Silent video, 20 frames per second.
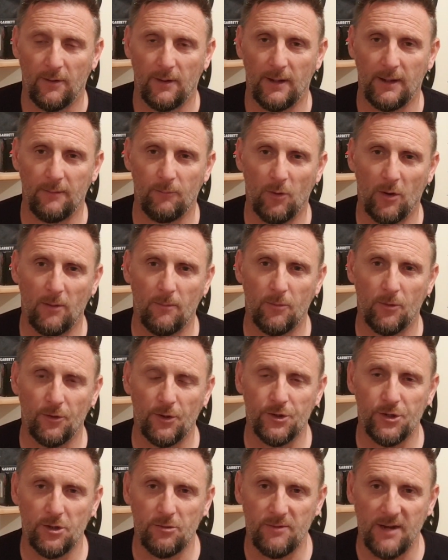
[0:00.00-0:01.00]
And what I'm going to
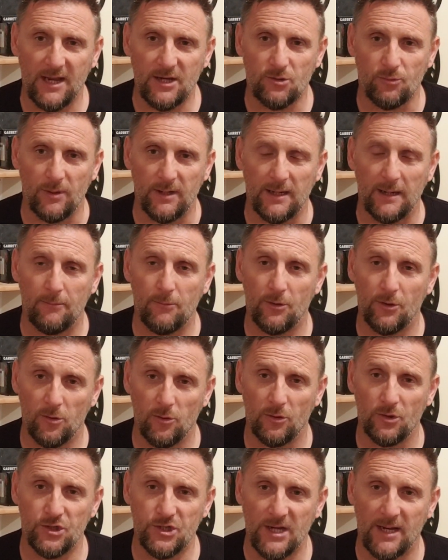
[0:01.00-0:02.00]
do next week, I'm going to
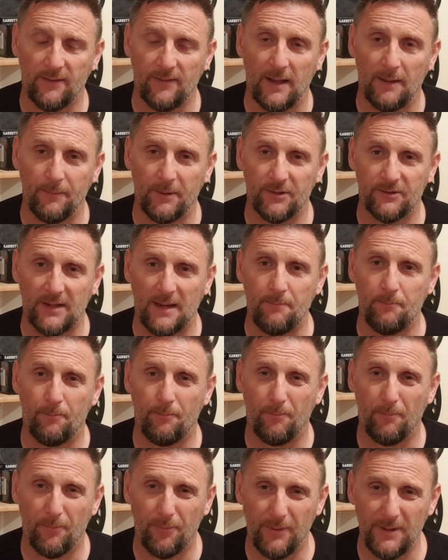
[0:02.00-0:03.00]
go and check that, because I'm
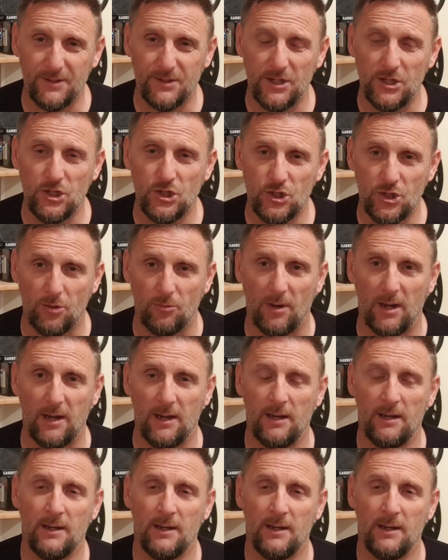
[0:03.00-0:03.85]
pretty sure